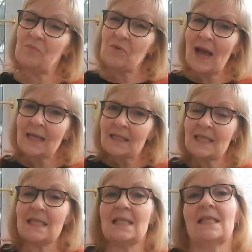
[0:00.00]

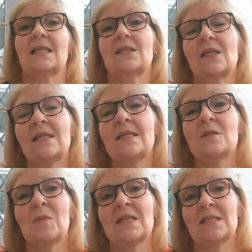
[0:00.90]
practice to
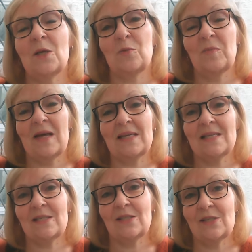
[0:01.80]
ease myself back
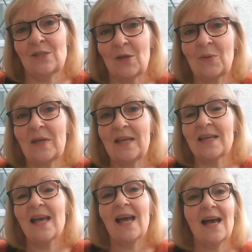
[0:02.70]
into sewing